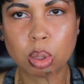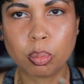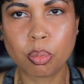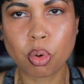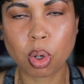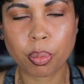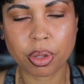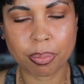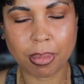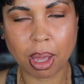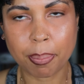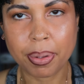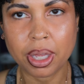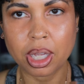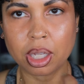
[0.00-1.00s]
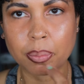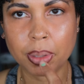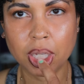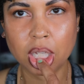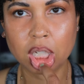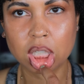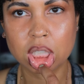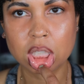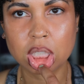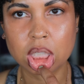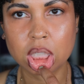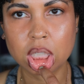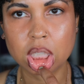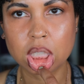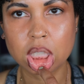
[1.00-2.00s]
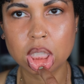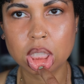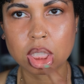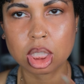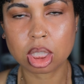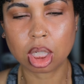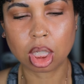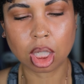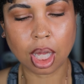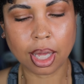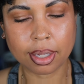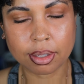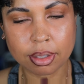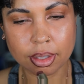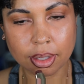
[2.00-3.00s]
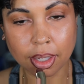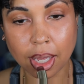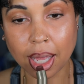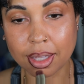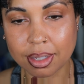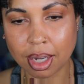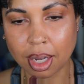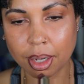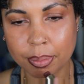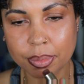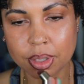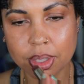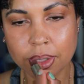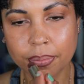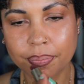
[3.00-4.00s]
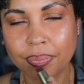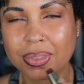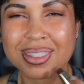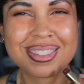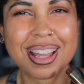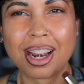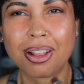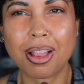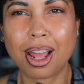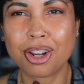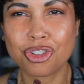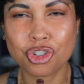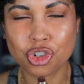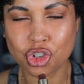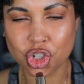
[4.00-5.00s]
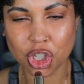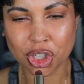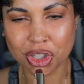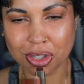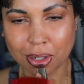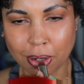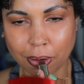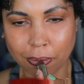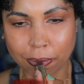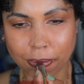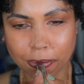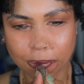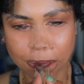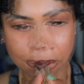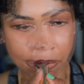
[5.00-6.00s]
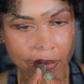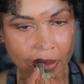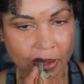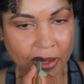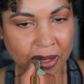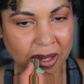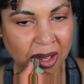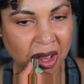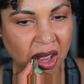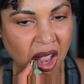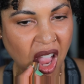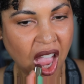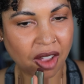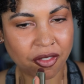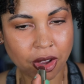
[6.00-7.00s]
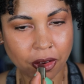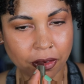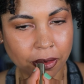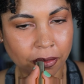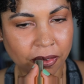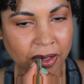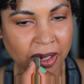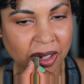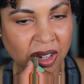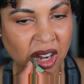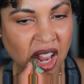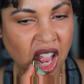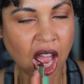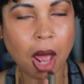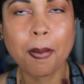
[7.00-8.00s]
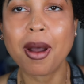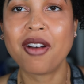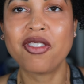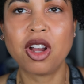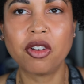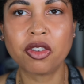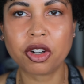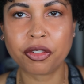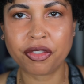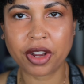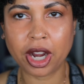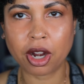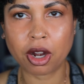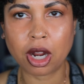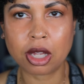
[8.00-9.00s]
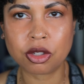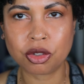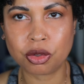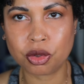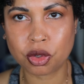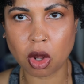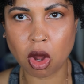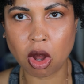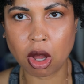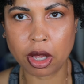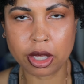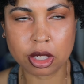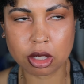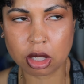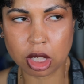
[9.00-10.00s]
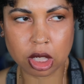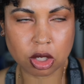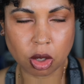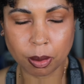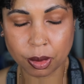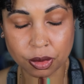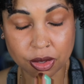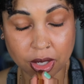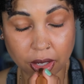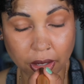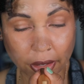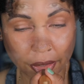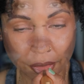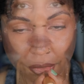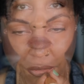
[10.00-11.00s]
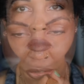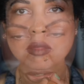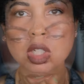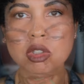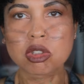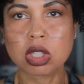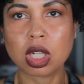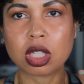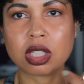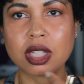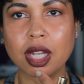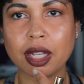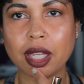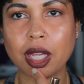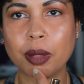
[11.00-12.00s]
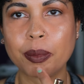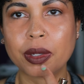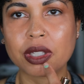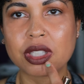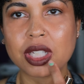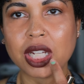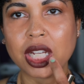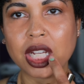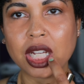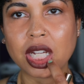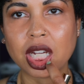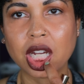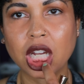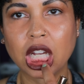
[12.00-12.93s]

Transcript: more with my pigment, since this is a lot at times. It's not a lot, it's just enough. But yeah, Velvet Affair. And my Velvet Affair, as you saw, is almost done. So that's Decade, but see